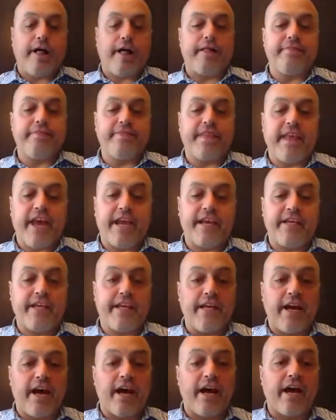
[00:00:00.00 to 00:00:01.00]

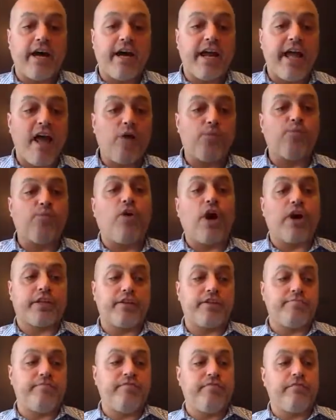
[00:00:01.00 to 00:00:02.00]
that
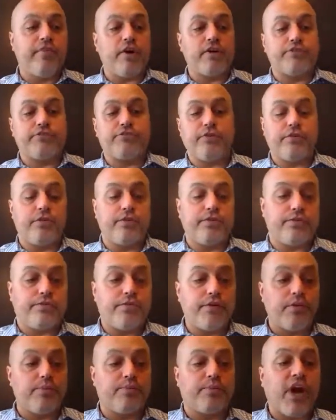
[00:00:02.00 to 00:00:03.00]
help walk the folks
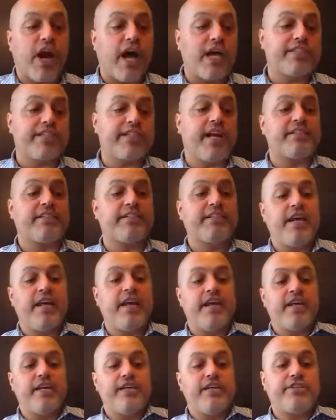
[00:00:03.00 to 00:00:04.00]
through the process.